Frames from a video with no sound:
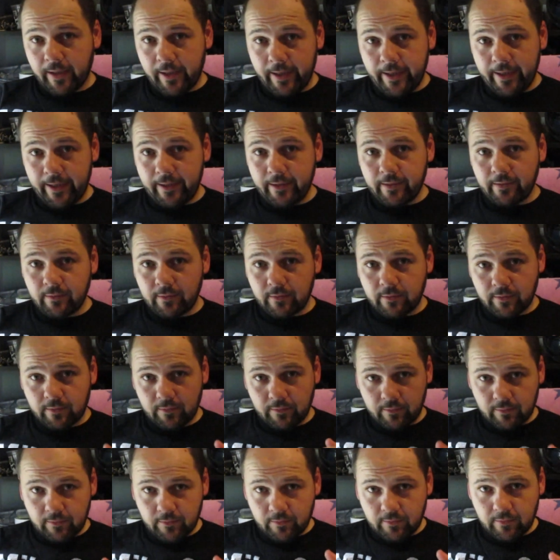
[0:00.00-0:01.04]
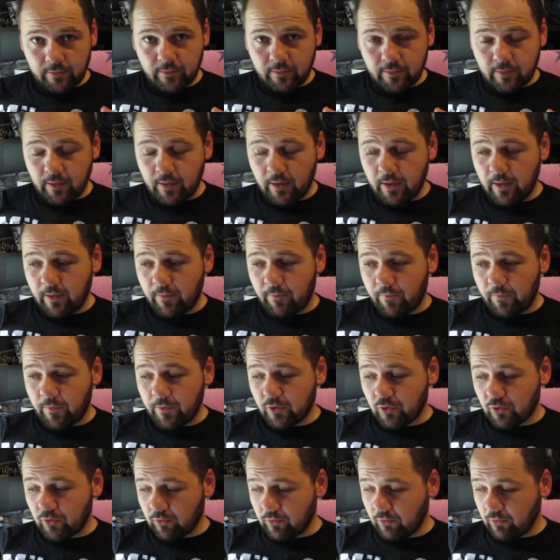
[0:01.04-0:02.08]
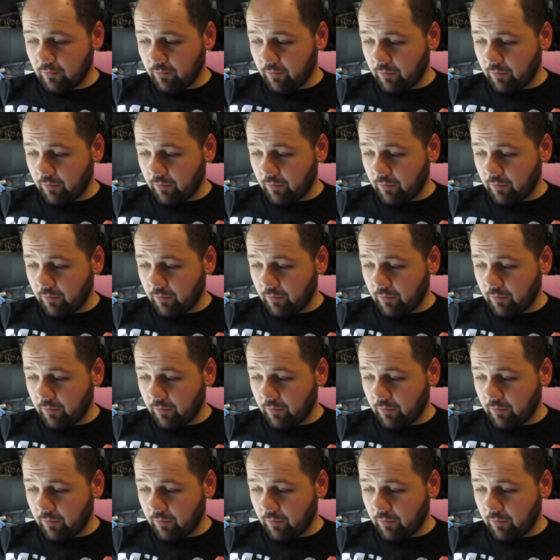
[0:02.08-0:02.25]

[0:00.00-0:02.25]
and the official